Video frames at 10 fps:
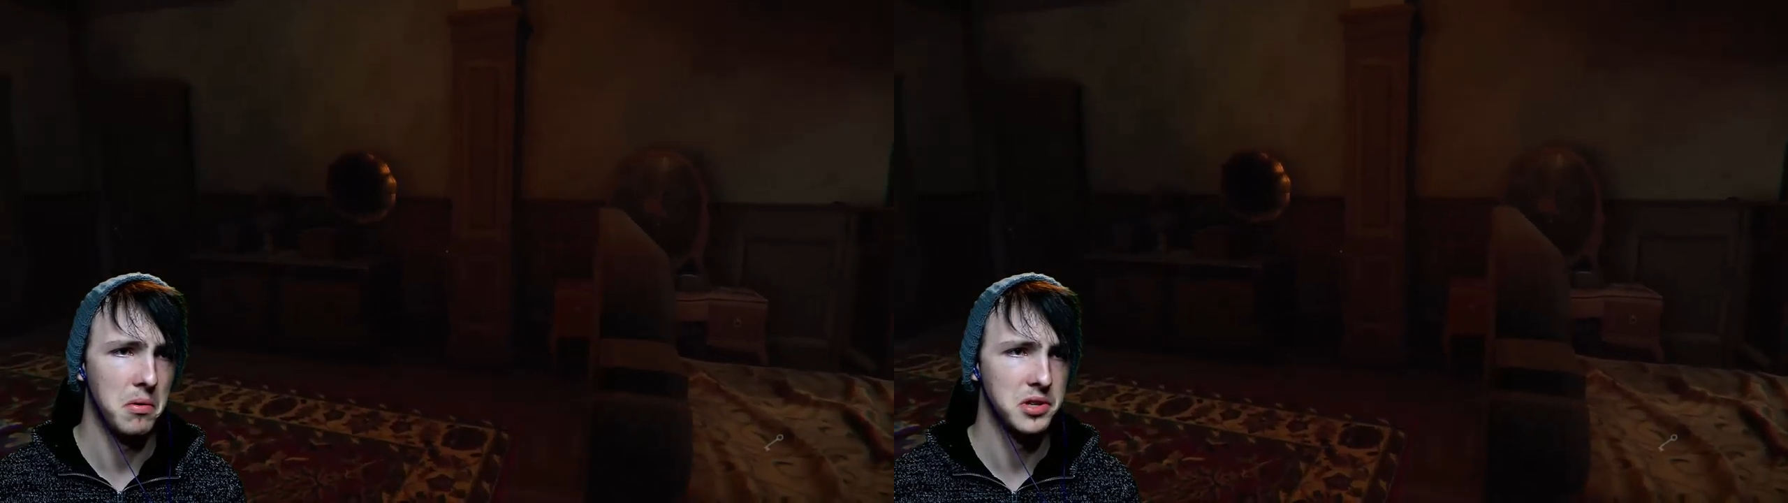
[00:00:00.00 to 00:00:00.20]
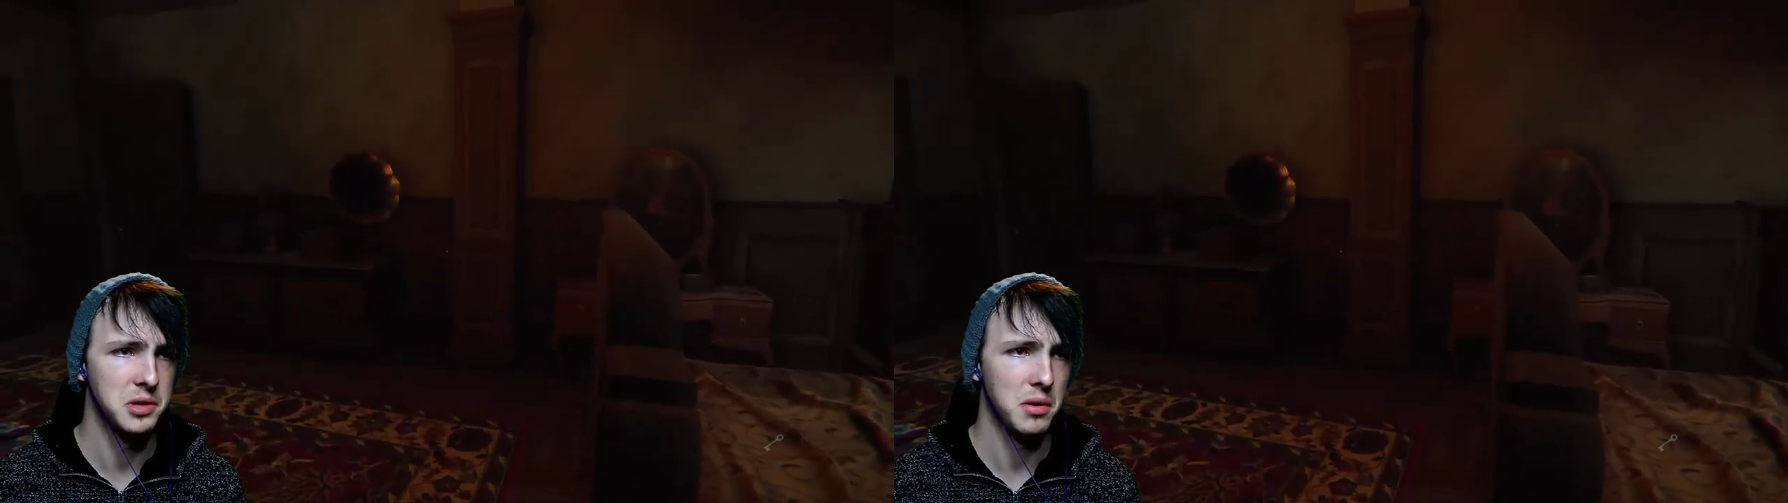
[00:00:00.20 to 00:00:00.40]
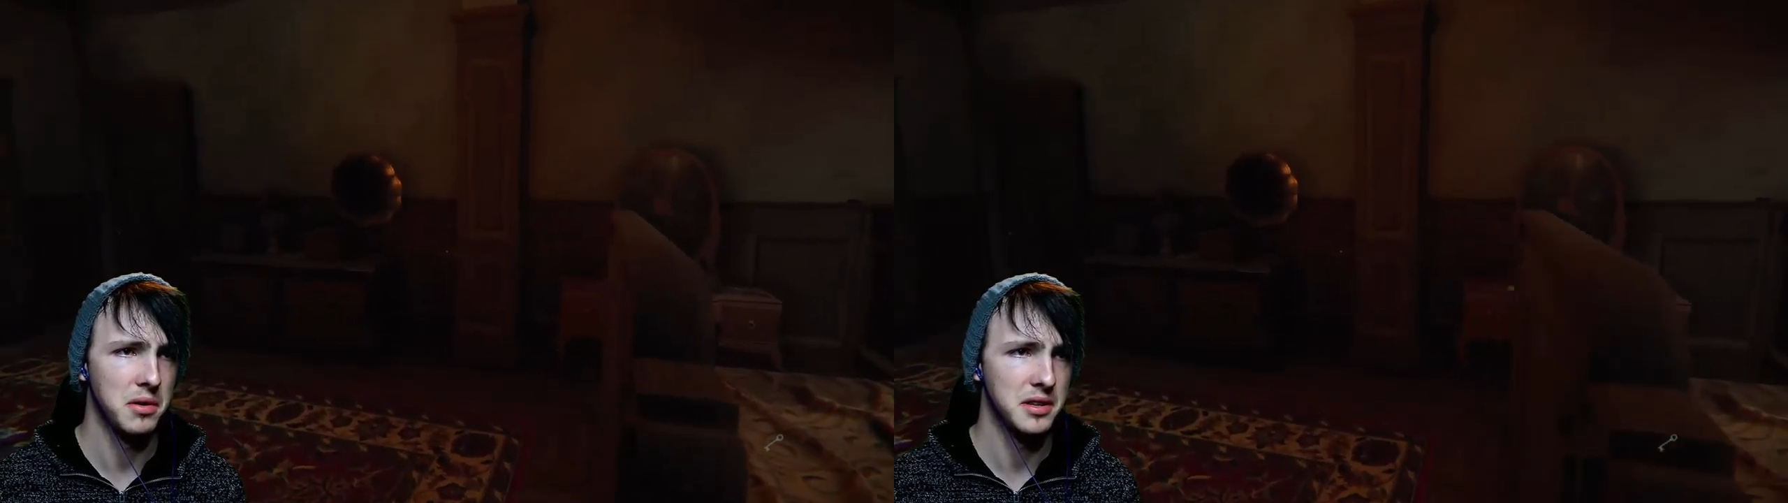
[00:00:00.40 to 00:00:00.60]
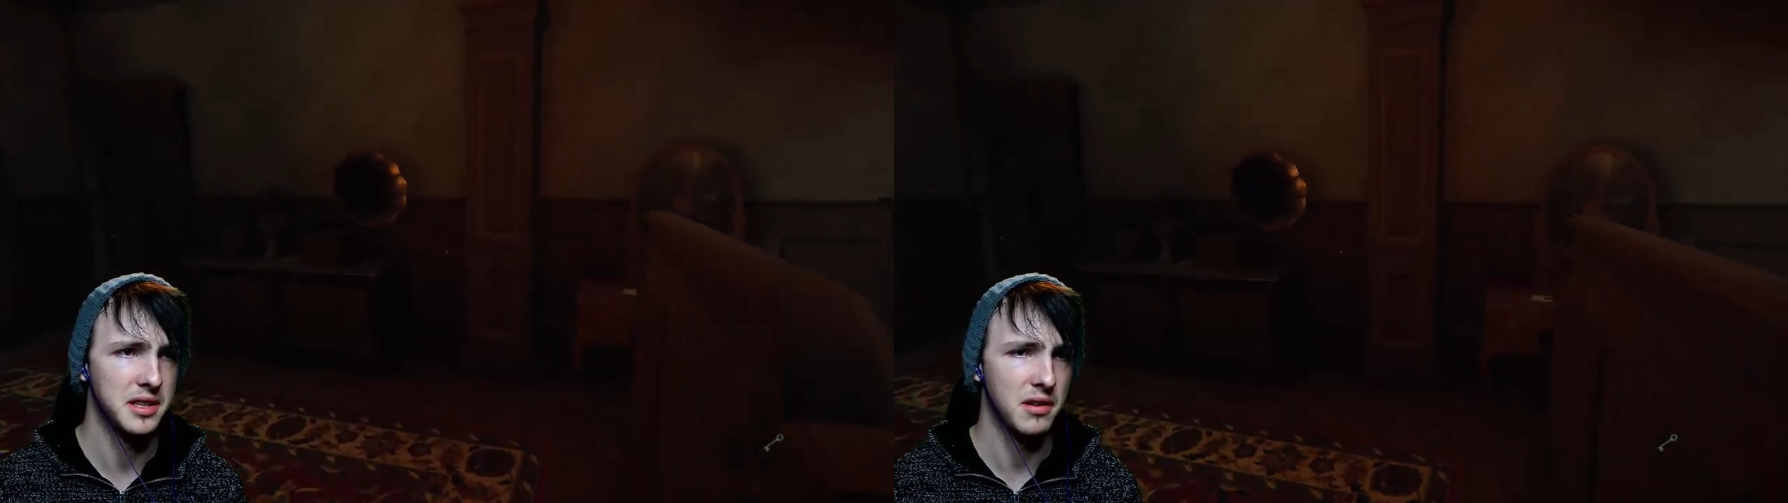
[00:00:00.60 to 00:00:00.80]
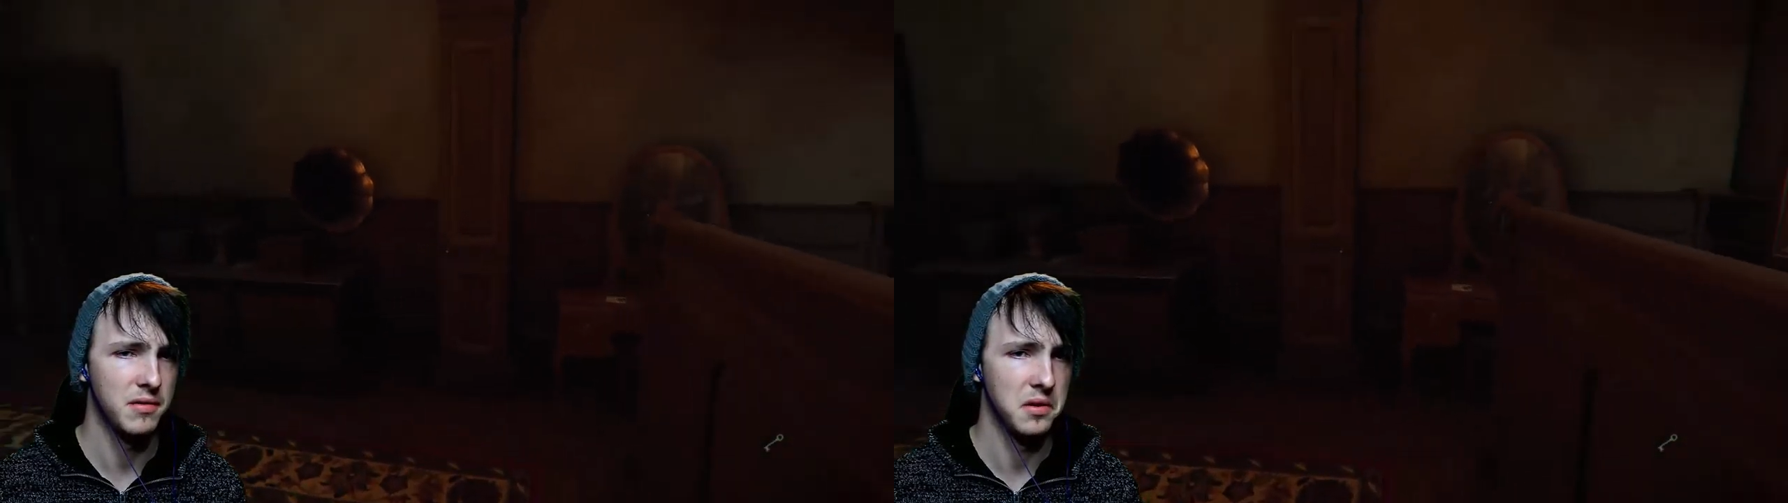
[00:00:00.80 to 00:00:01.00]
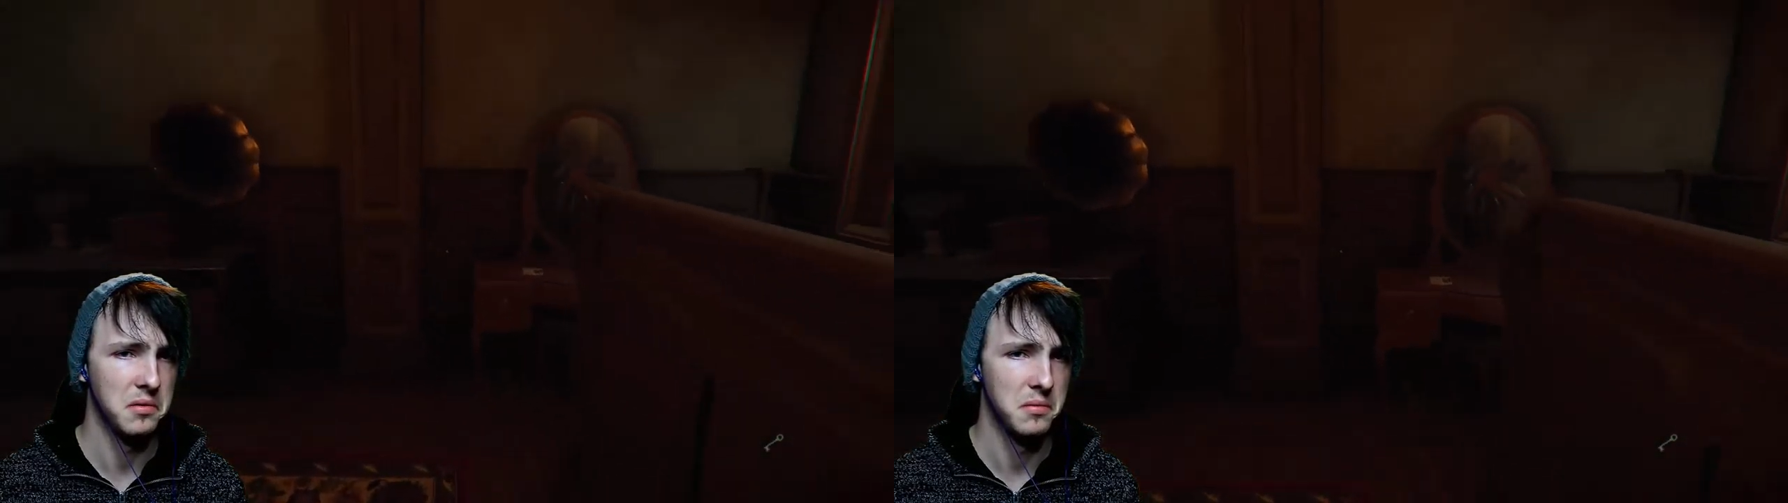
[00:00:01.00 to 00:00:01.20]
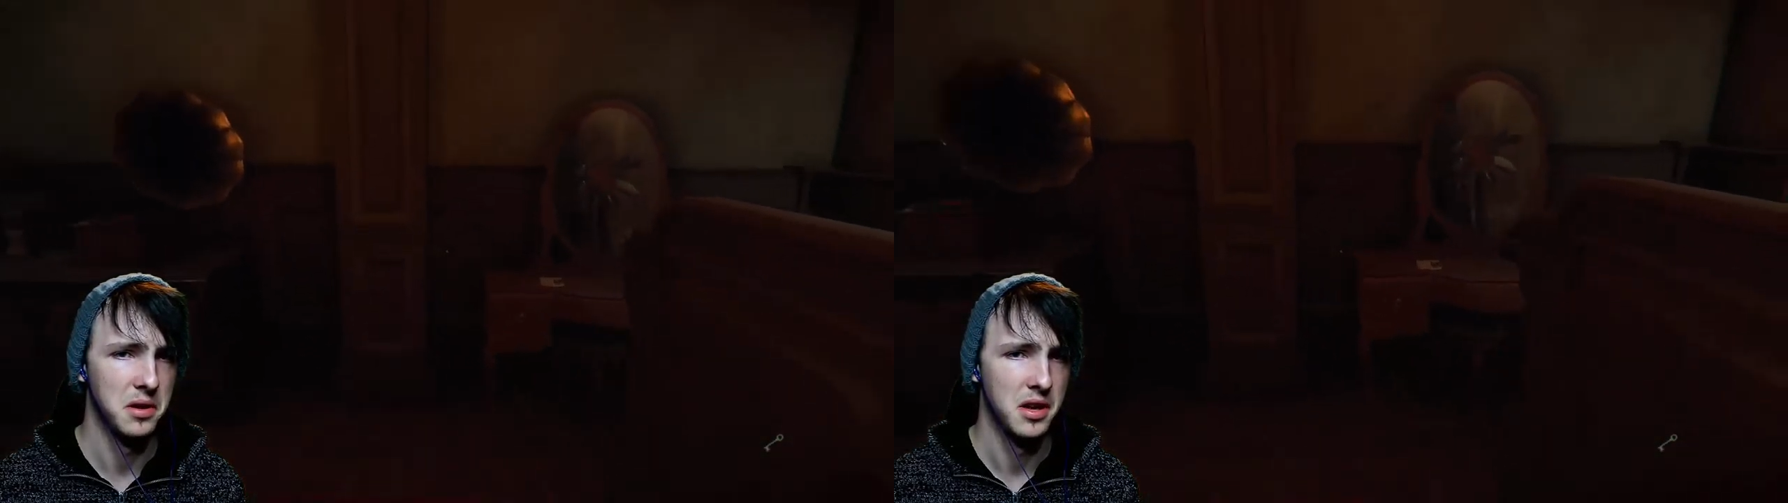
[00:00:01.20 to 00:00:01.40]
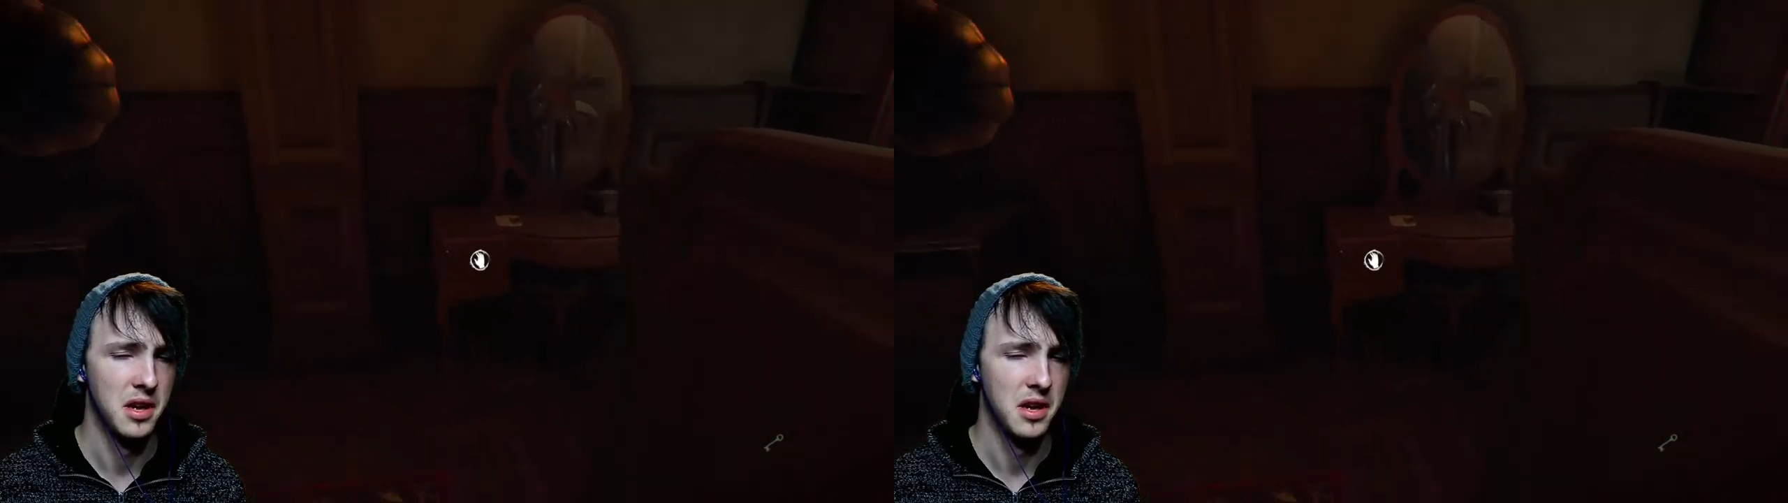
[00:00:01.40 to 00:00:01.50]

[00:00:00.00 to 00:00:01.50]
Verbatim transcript: or she woke herself up.